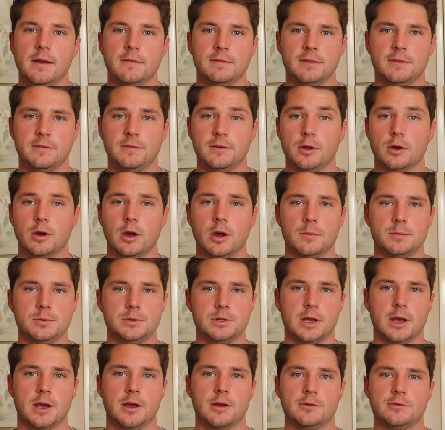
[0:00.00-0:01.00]
If this video helps
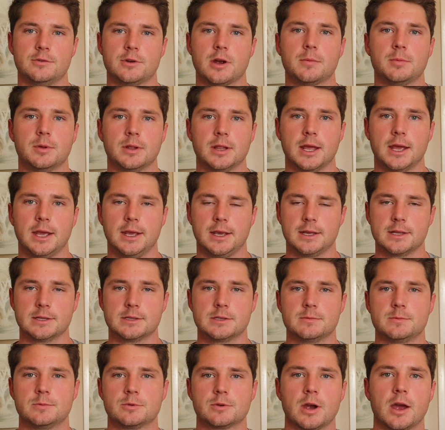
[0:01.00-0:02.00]
you out, drop a like and
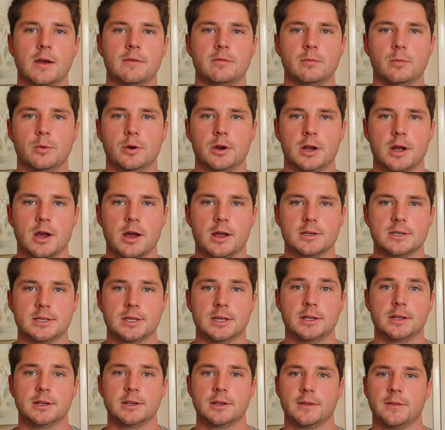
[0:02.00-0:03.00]
subscribe for more
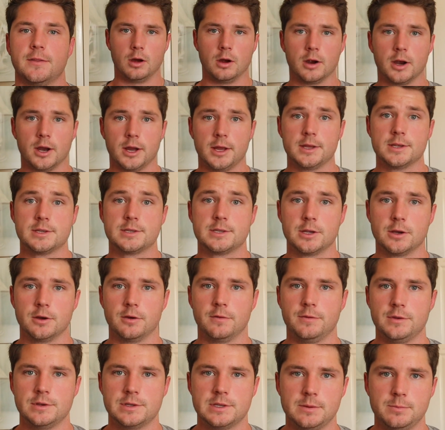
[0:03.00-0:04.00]
content. Alright, so
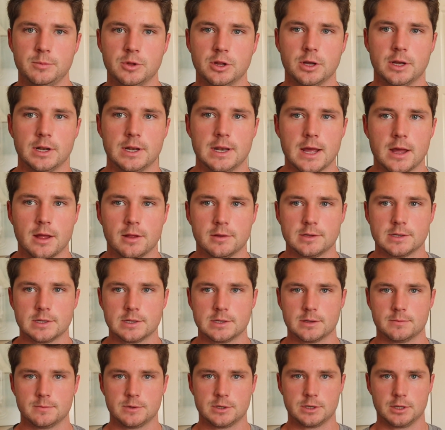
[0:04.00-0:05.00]
if you see me looking down, it's
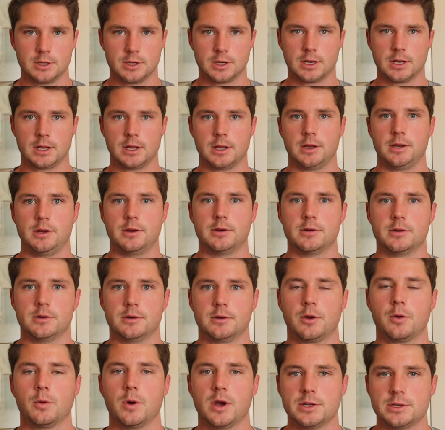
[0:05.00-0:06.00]
because I'm just looking at
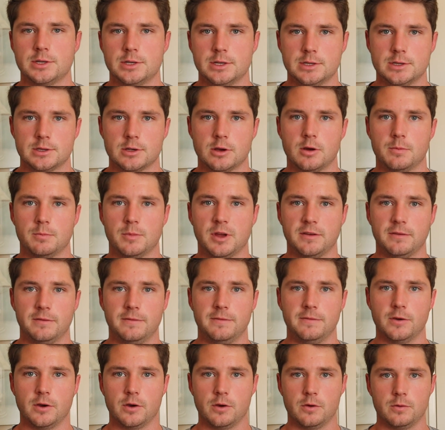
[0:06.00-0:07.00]
your questions on my
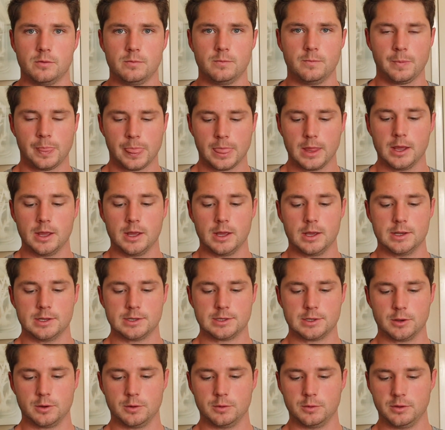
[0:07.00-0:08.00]
phone.
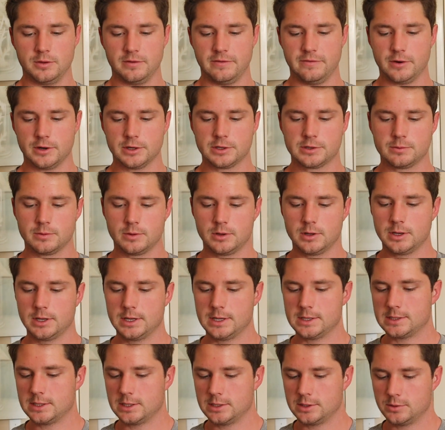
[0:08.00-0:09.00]
So the first one,
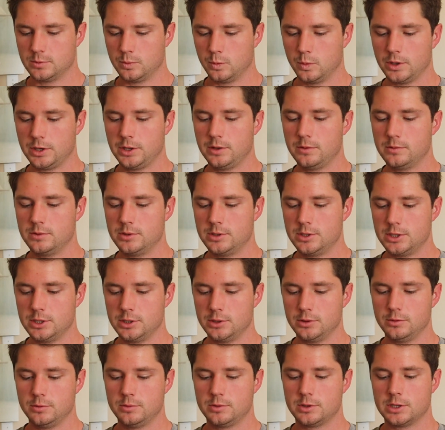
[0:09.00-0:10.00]
it says, what do you
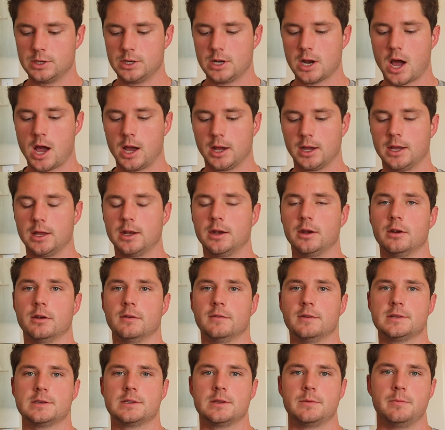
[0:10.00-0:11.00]
do to not get
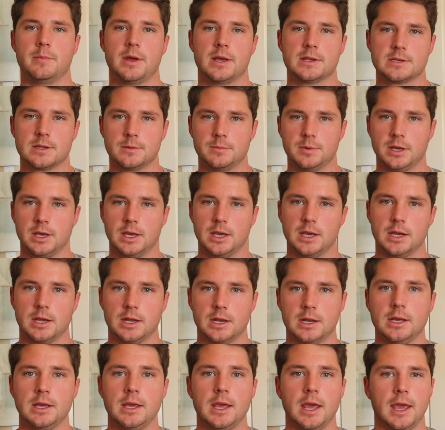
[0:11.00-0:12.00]
nervous and mess up a kick
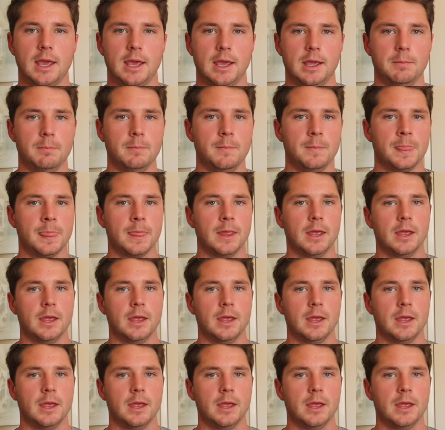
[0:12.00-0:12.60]
in a game?